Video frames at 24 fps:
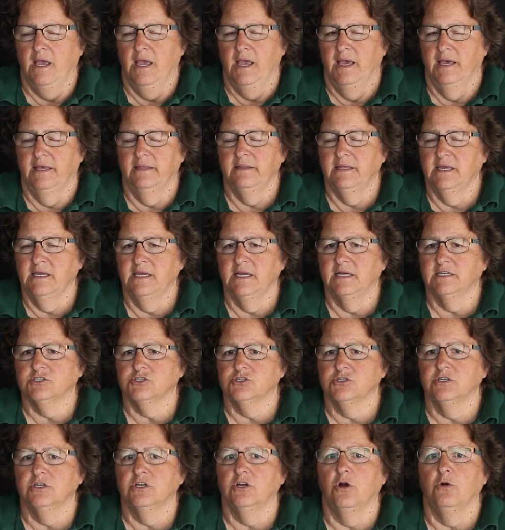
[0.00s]
and they
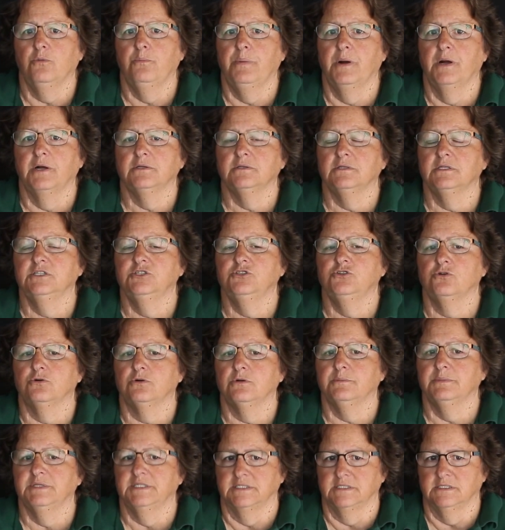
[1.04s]
actually go partly
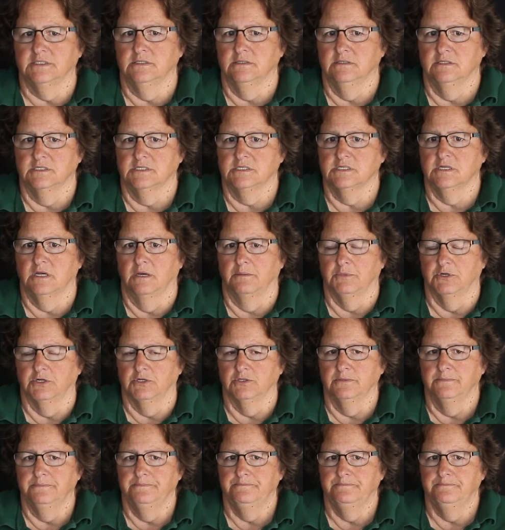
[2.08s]
dormant in the summer.